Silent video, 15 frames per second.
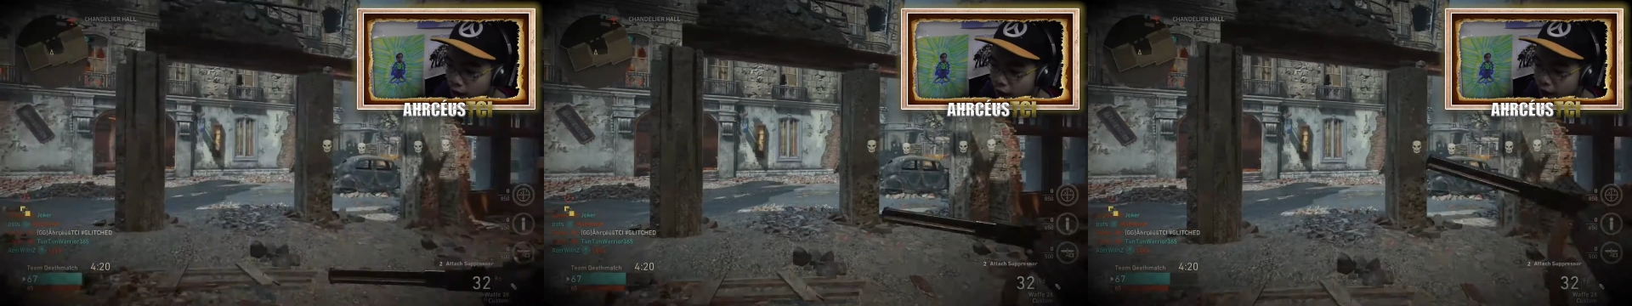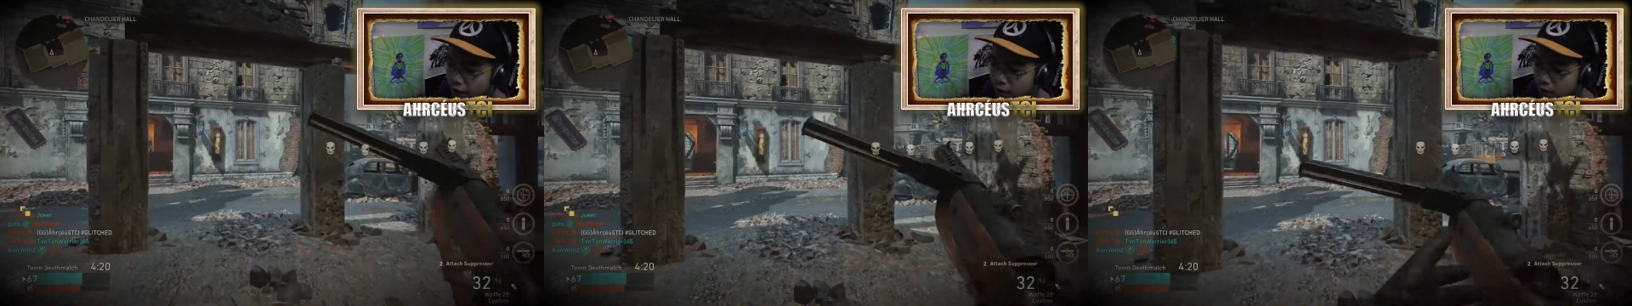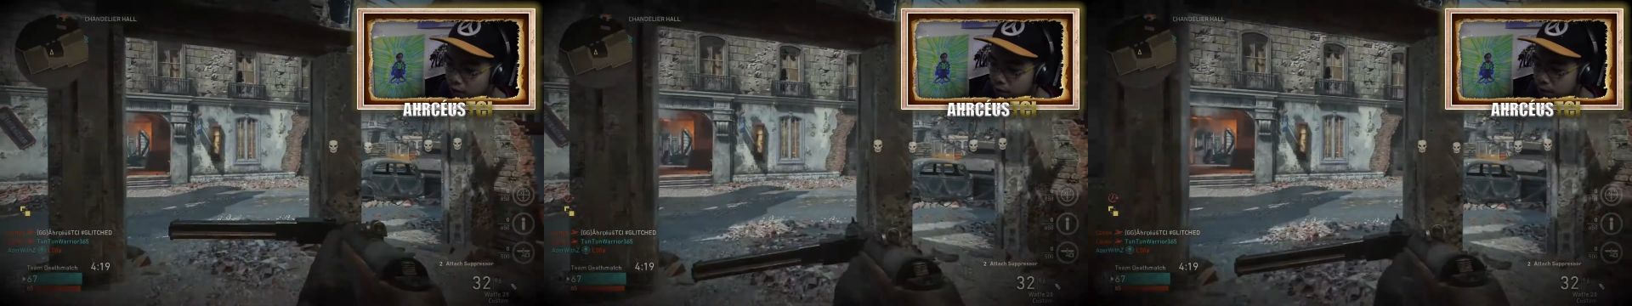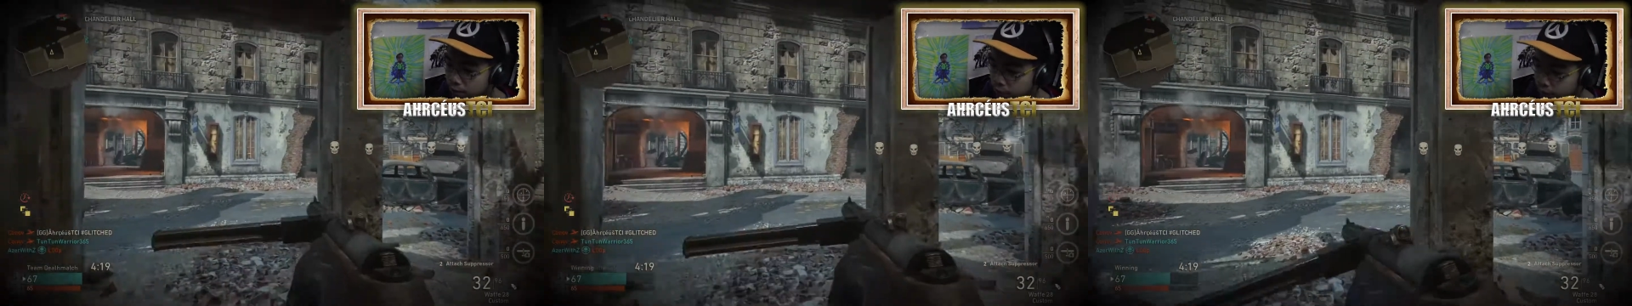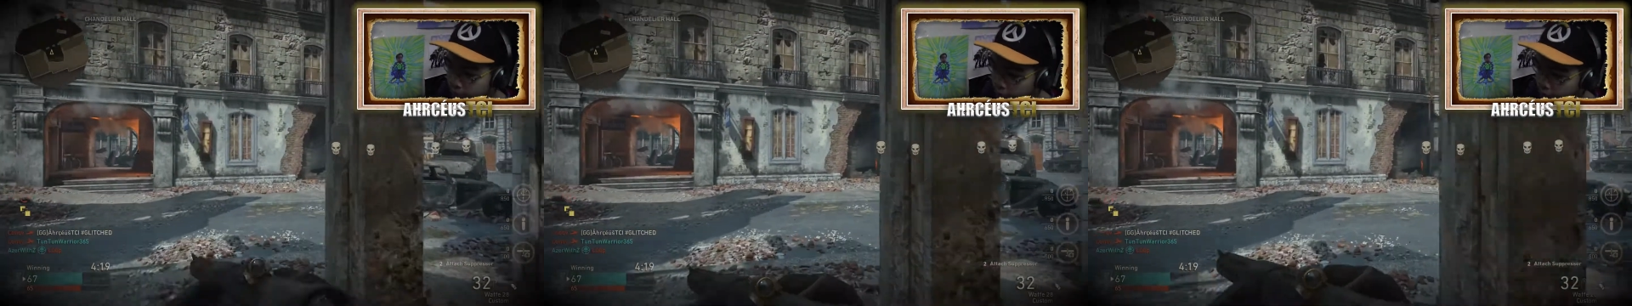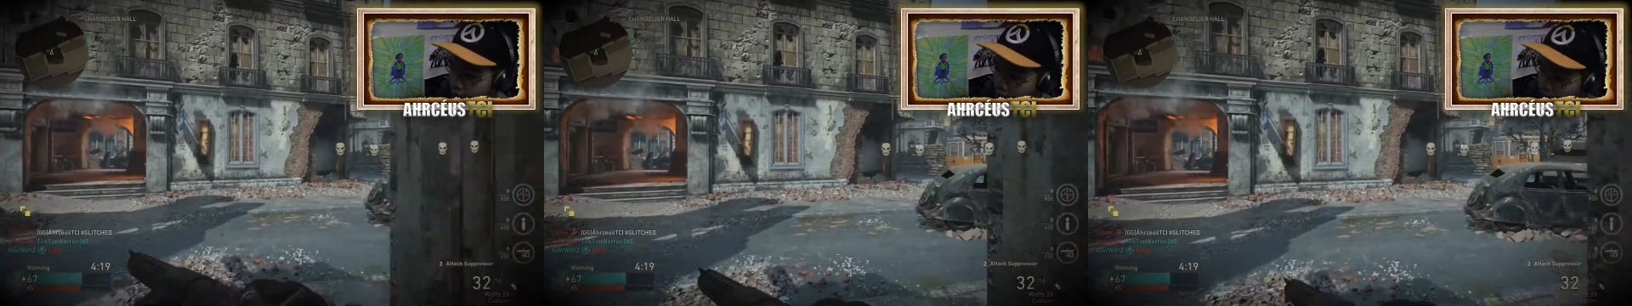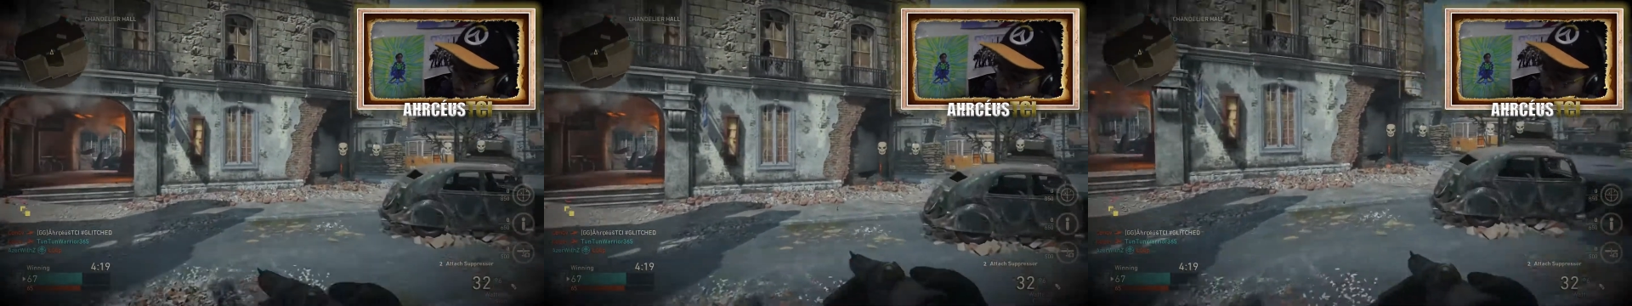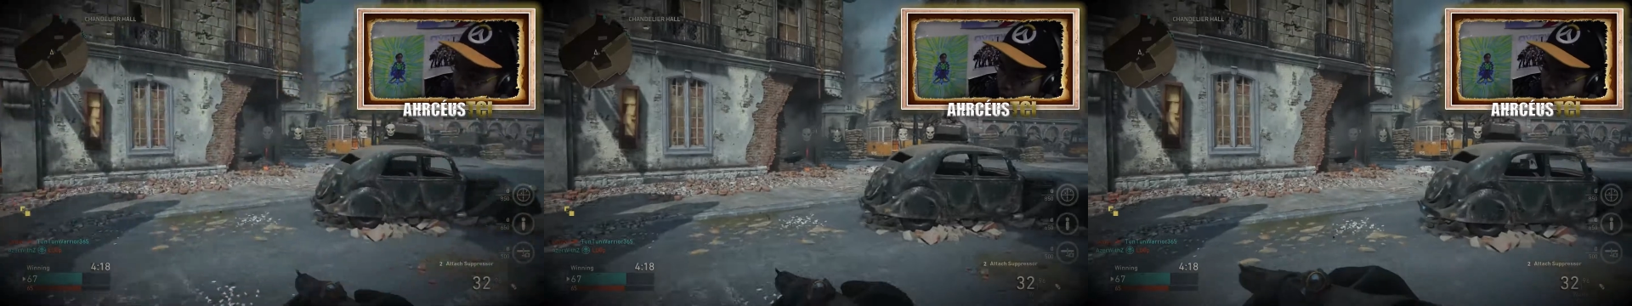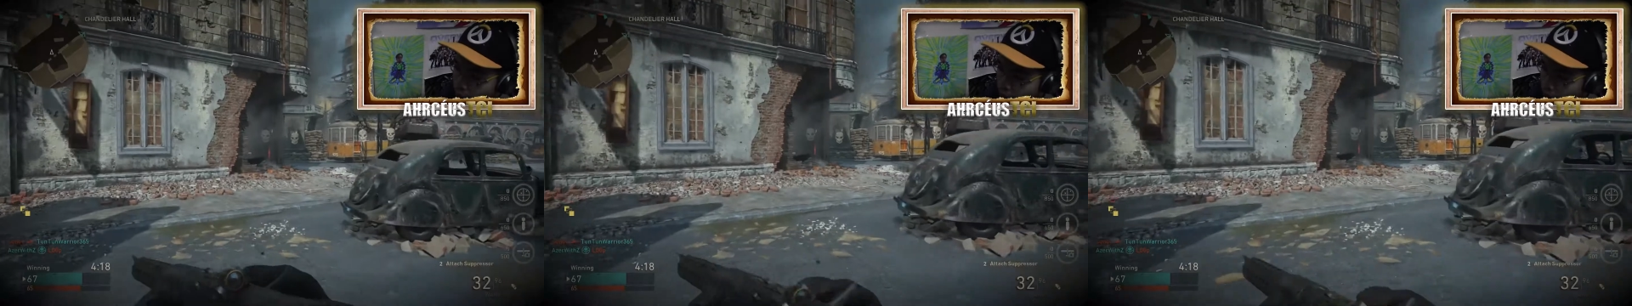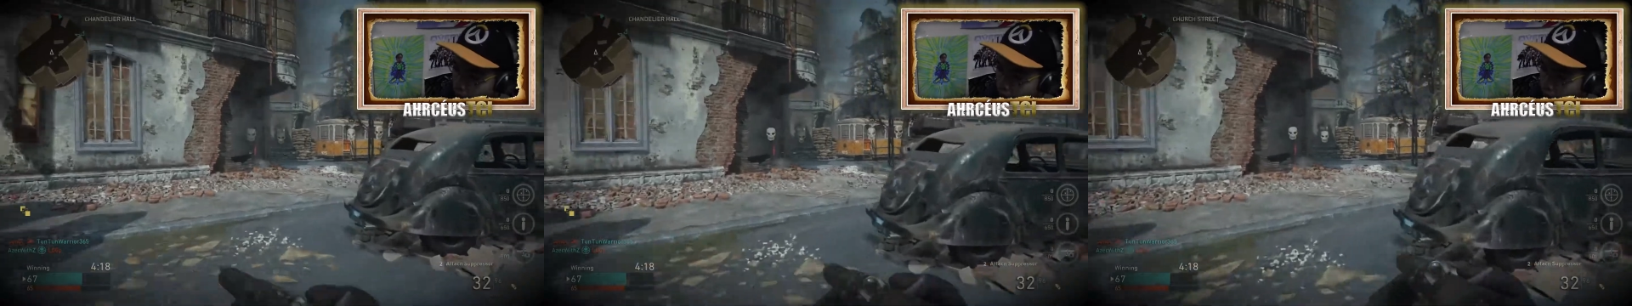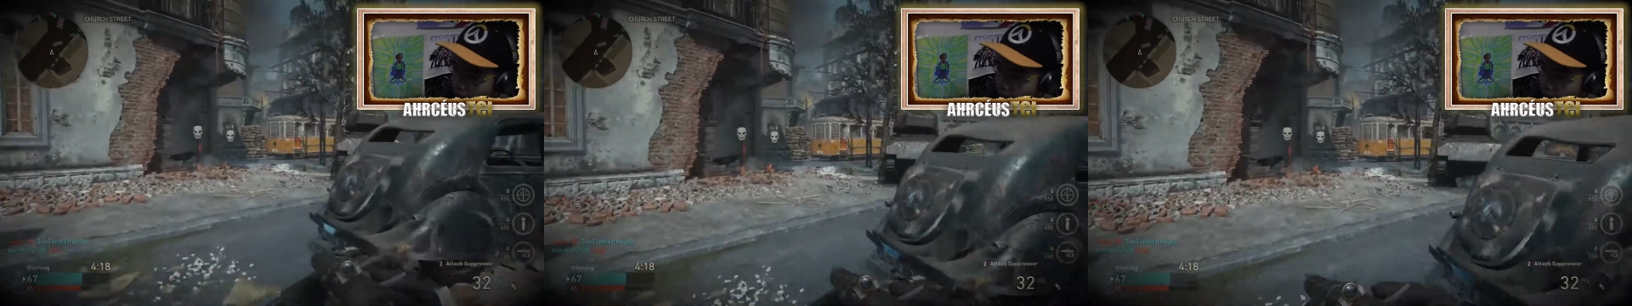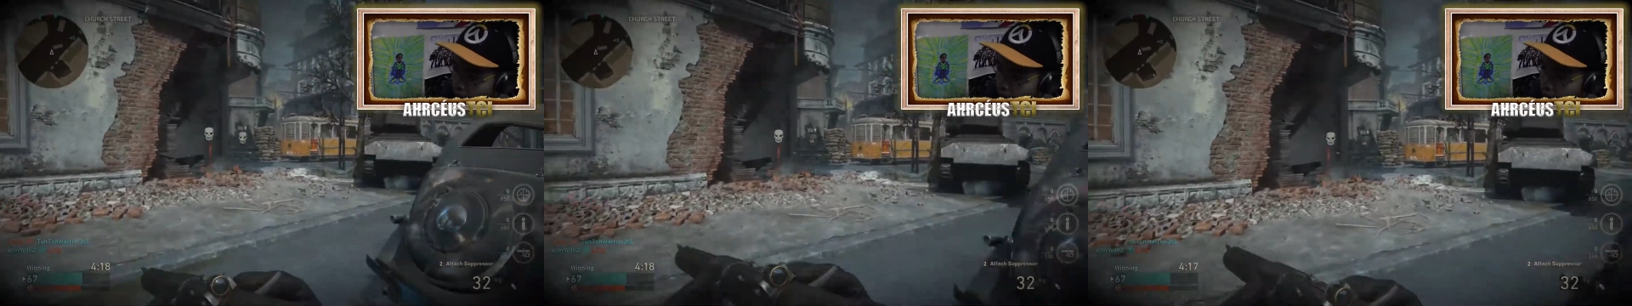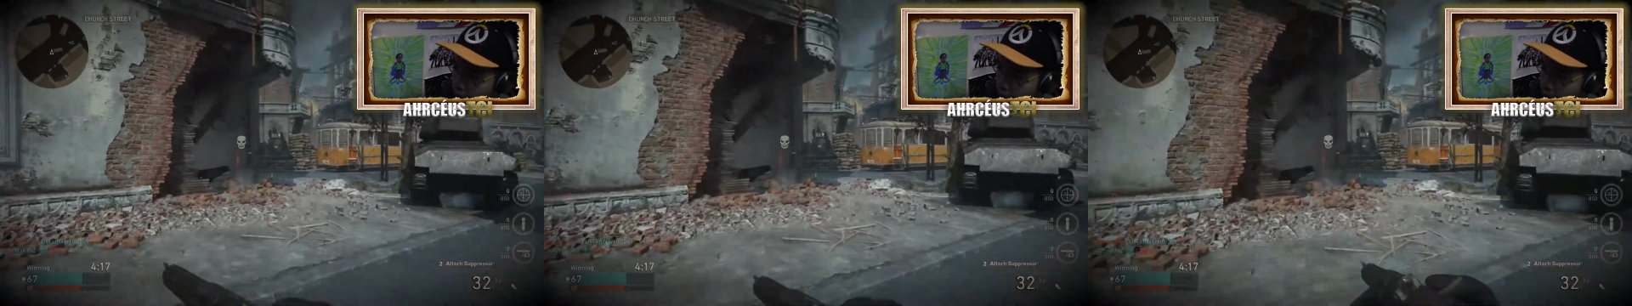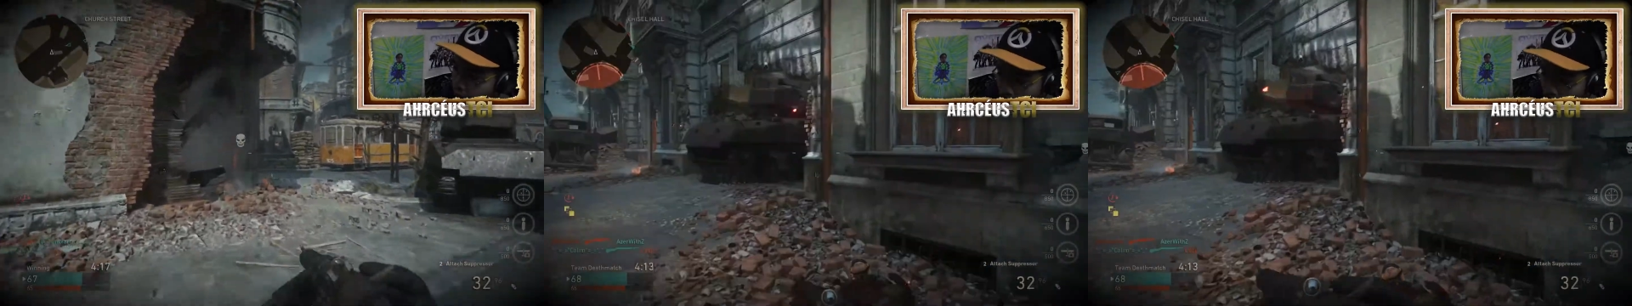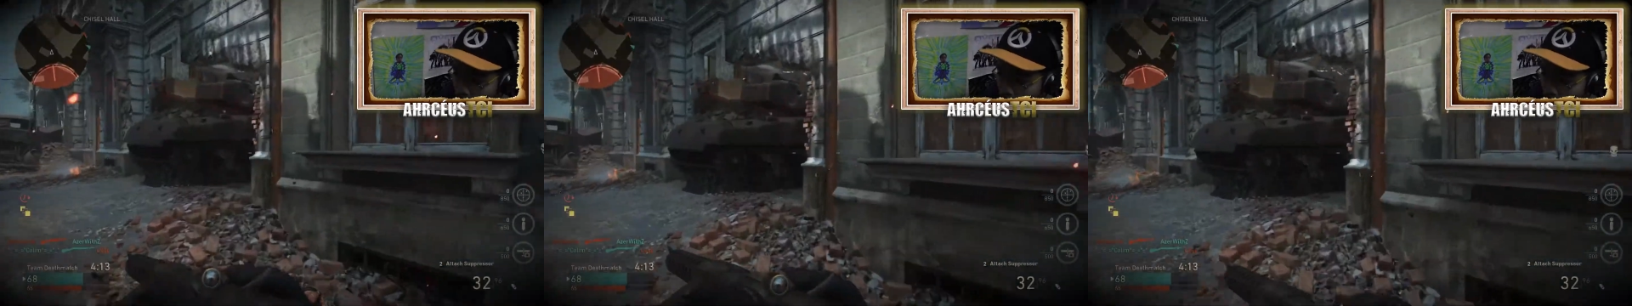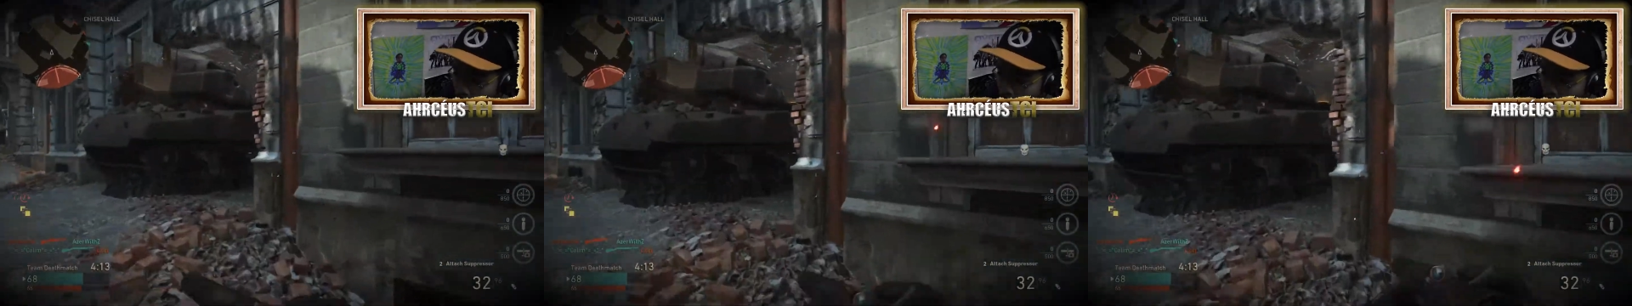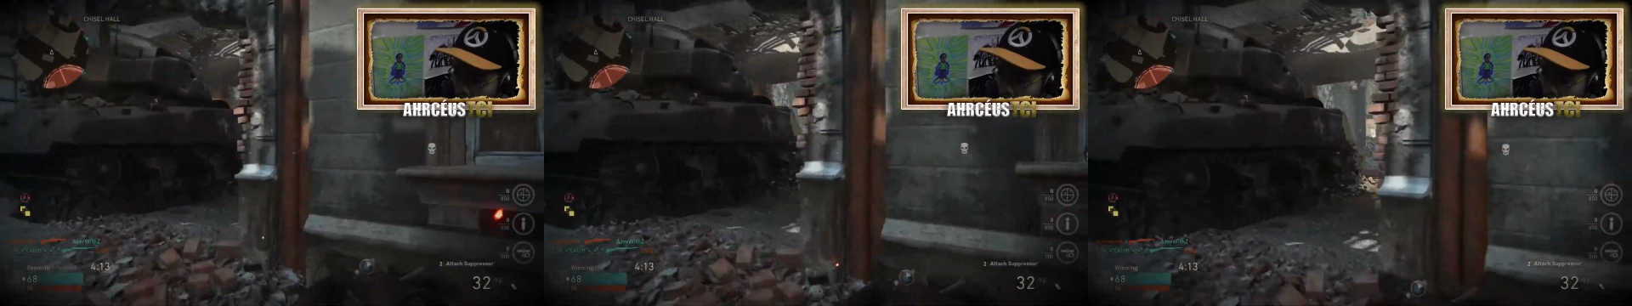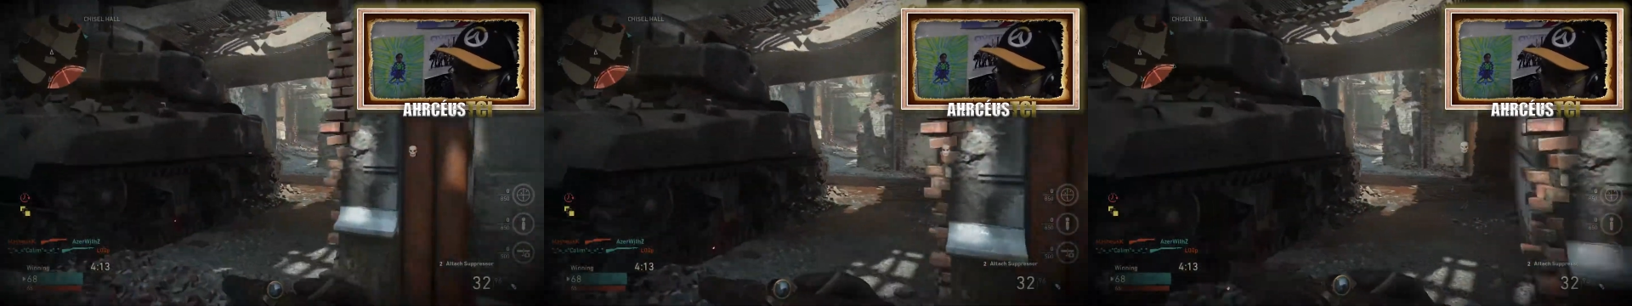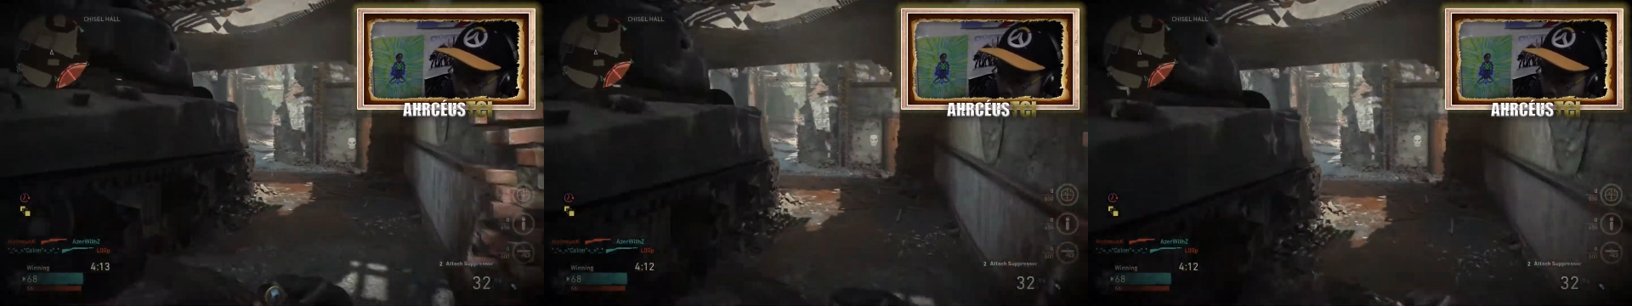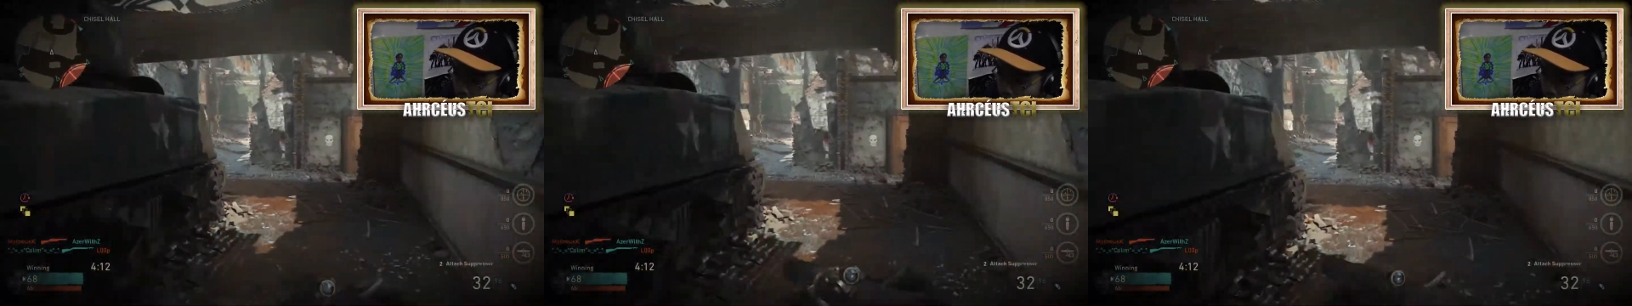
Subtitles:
Nobody's mouth can be seen.